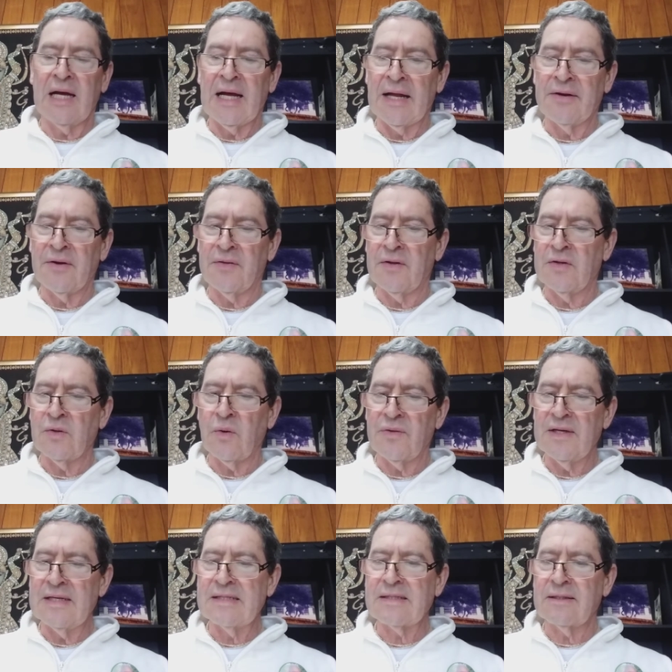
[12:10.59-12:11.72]
and on the
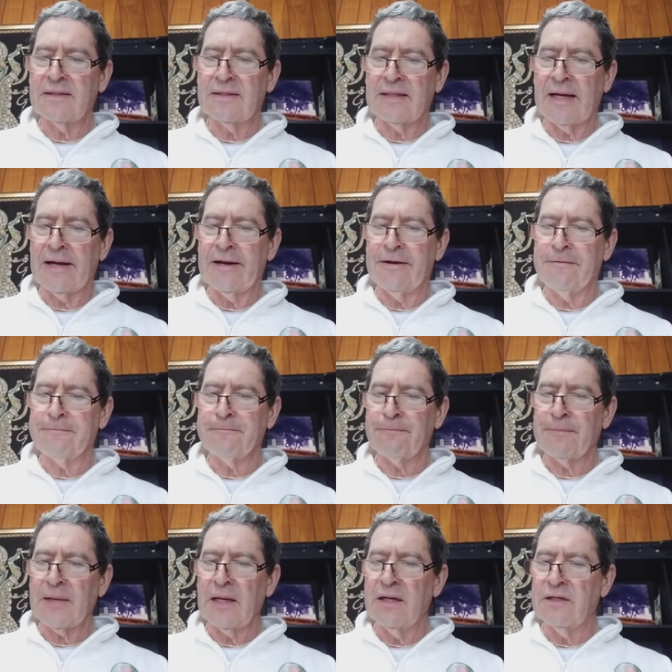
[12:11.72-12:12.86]
northeastern side
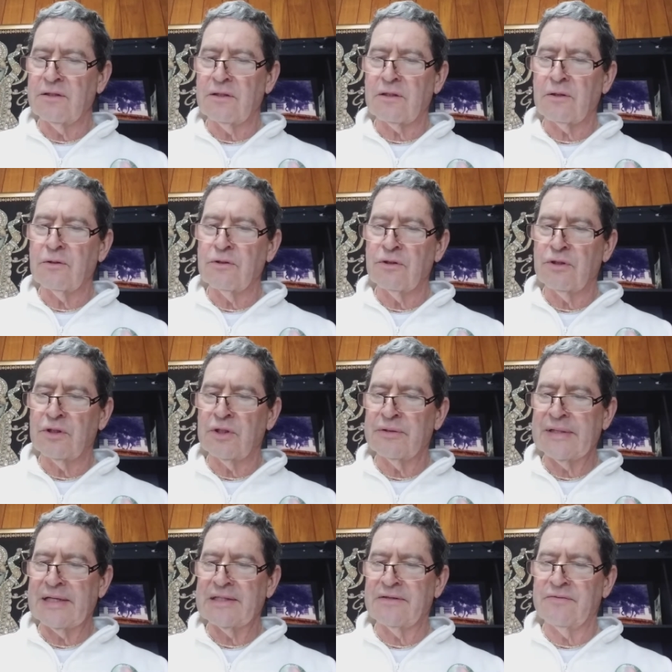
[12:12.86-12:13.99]
is the kunj known
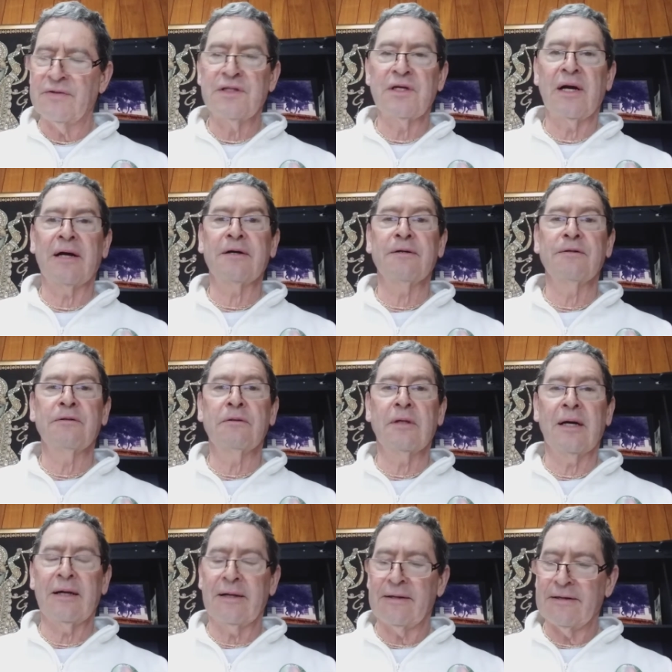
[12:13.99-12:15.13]
as Vishakha
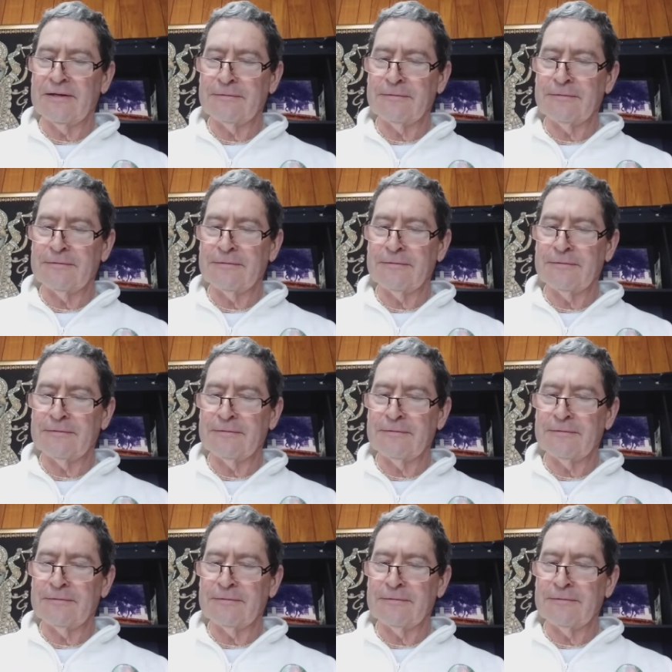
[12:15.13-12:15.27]
Sukhad.